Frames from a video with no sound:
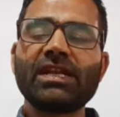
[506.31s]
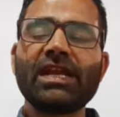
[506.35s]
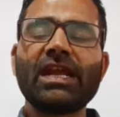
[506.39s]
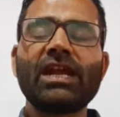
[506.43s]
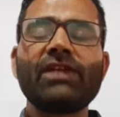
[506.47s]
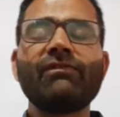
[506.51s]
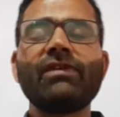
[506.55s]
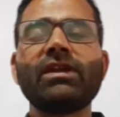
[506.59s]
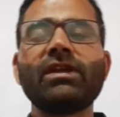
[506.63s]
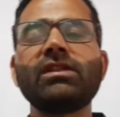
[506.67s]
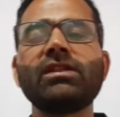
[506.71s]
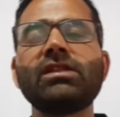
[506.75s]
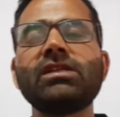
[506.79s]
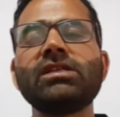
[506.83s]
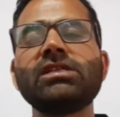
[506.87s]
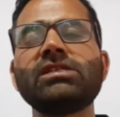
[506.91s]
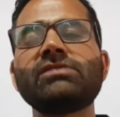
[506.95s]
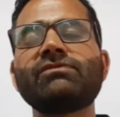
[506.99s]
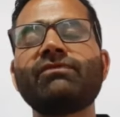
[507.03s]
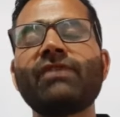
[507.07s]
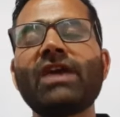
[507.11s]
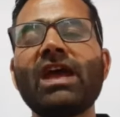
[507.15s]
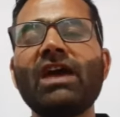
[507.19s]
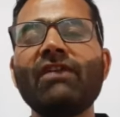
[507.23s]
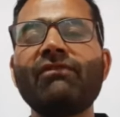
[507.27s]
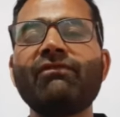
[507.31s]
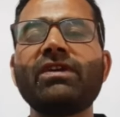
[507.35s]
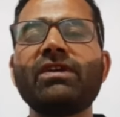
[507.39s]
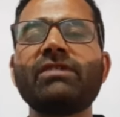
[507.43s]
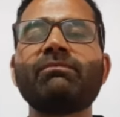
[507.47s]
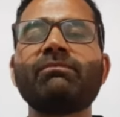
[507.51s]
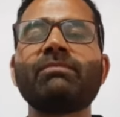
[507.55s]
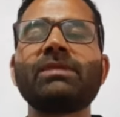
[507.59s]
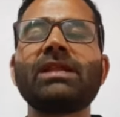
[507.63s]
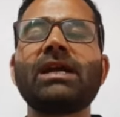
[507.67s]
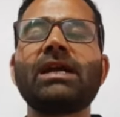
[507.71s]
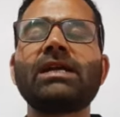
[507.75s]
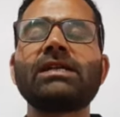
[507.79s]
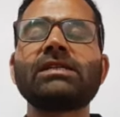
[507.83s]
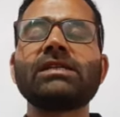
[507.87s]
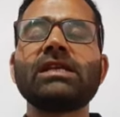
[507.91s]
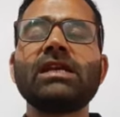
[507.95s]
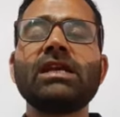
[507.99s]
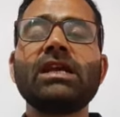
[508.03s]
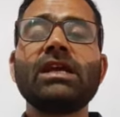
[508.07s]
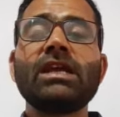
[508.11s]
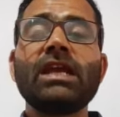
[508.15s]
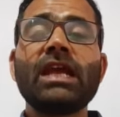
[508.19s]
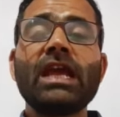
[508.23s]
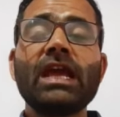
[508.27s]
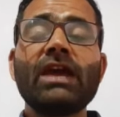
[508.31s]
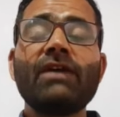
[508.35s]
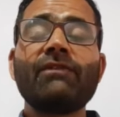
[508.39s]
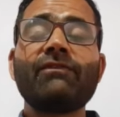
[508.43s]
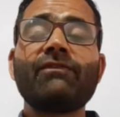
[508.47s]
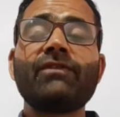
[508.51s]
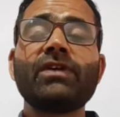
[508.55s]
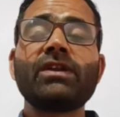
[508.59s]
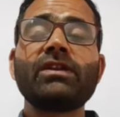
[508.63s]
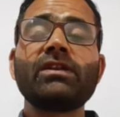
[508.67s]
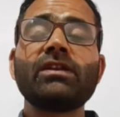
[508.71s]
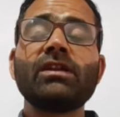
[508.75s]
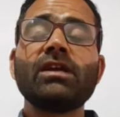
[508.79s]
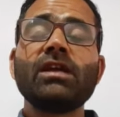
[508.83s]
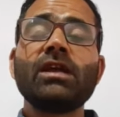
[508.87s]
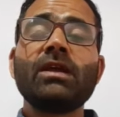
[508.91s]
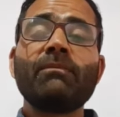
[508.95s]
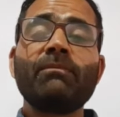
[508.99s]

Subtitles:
And when these F1